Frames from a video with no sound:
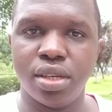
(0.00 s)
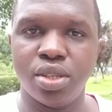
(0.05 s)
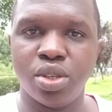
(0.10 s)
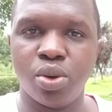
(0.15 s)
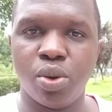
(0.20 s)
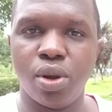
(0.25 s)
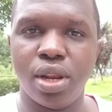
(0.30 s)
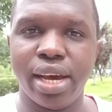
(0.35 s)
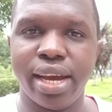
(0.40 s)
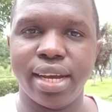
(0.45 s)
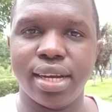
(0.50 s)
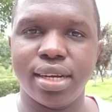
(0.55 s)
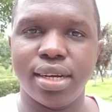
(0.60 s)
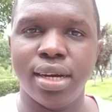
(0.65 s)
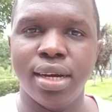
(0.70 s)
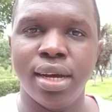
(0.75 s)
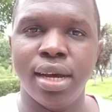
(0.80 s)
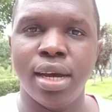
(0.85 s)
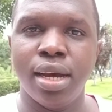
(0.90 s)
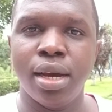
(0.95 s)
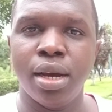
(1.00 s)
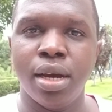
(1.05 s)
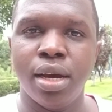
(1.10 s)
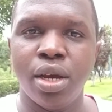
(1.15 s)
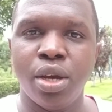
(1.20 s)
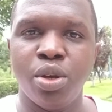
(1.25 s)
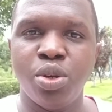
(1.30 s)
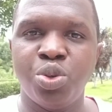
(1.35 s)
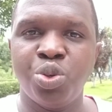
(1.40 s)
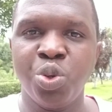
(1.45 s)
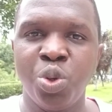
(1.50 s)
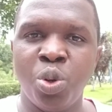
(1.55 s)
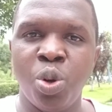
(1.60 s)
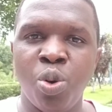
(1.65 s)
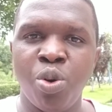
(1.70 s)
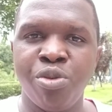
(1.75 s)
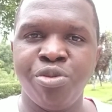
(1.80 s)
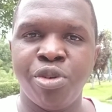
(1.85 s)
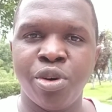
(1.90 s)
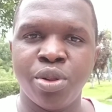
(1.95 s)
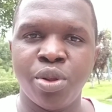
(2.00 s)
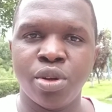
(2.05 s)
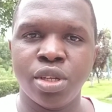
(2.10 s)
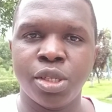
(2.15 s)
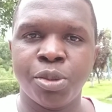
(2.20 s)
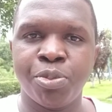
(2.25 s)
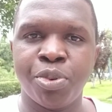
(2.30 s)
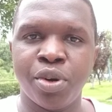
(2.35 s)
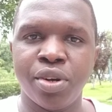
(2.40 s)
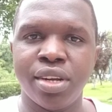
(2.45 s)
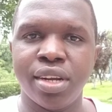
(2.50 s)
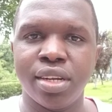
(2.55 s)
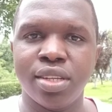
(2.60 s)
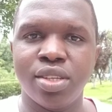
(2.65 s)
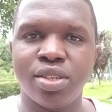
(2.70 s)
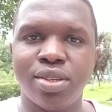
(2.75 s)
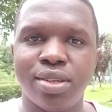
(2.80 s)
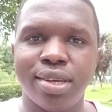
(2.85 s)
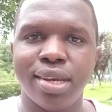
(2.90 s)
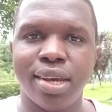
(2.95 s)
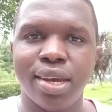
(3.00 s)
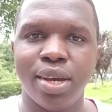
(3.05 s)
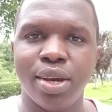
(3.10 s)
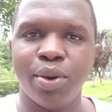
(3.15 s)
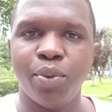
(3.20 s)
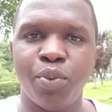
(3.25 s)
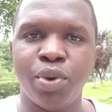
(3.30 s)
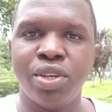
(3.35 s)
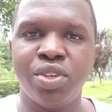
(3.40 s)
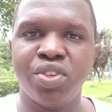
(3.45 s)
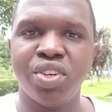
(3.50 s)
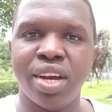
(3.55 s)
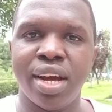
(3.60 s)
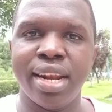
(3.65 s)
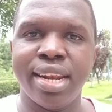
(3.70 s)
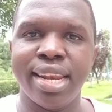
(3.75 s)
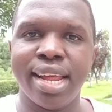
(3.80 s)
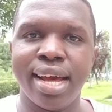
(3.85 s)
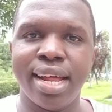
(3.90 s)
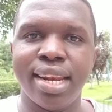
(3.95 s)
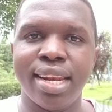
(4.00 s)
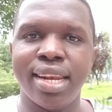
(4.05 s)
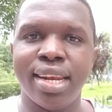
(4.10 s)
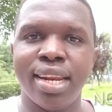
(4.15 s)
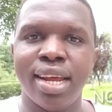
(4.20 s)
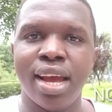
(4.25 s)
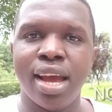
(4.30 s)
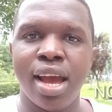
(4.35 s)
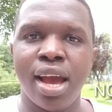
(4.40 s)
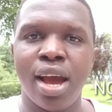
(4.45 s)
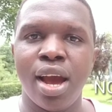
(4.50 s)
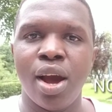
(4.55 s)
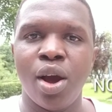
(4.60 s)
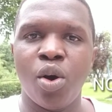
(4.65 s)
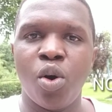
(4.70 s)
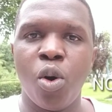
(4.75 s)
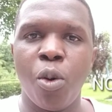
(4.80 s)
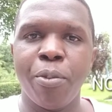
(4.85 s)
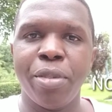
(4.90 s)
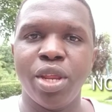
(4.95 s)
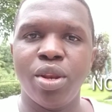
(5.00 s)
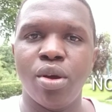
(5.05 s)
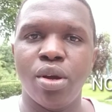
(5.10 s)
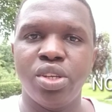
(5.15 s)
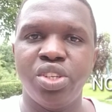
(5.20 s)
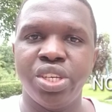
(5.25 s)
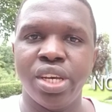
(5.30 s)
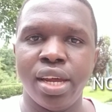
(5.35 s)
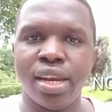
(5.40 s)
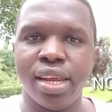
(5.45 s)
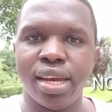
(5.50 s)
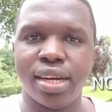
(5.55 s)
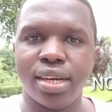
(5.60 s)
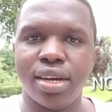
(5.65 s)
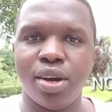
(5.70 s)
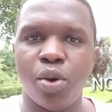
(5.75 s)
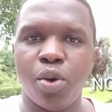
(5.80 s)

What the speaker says: So like you should look for those products which are non-comedogenic.